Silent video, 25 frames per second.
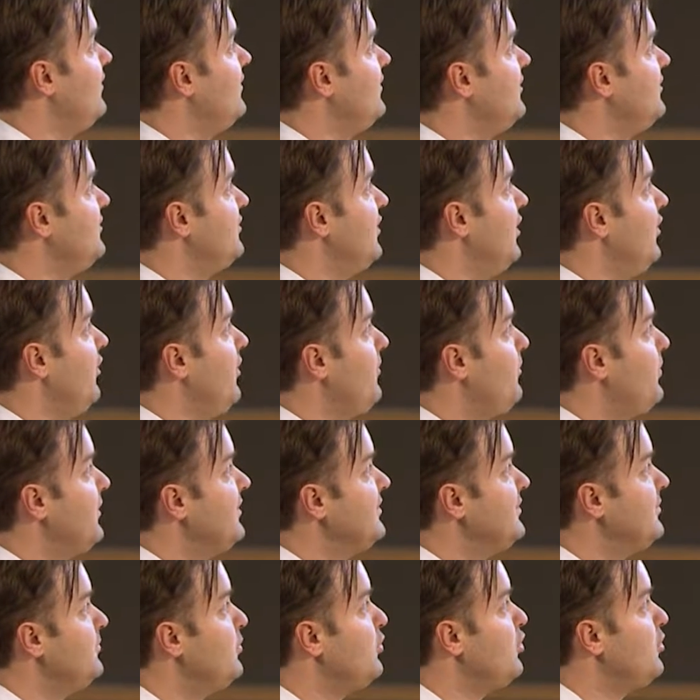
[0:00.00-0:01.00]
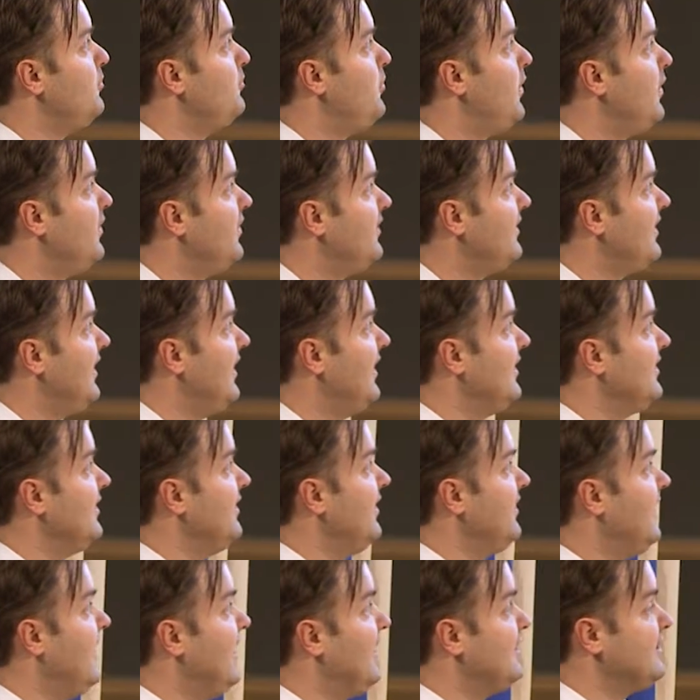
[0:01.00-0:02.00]
So the principal component
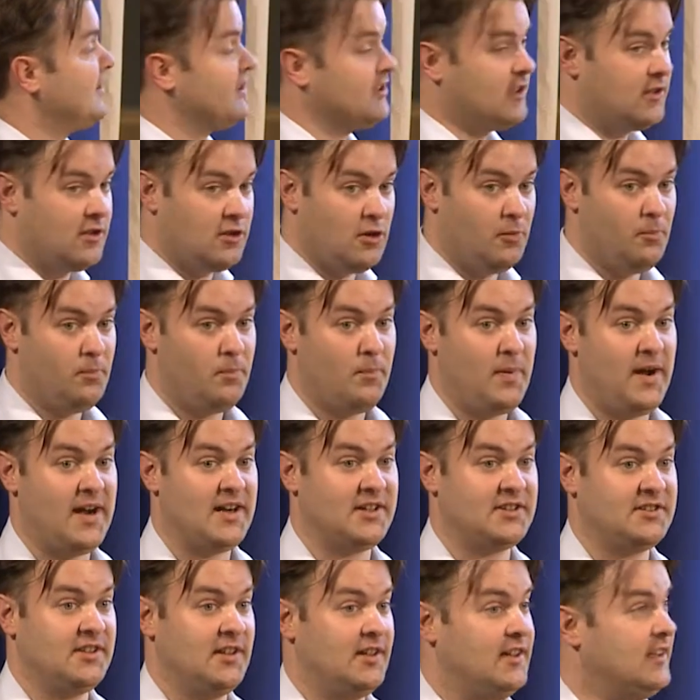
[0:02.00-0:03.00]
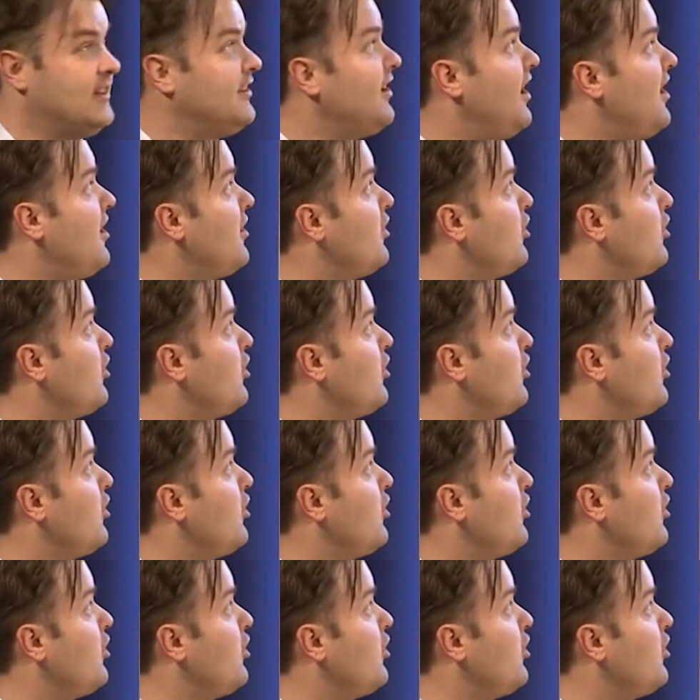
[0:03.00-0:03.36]
analysis compares entire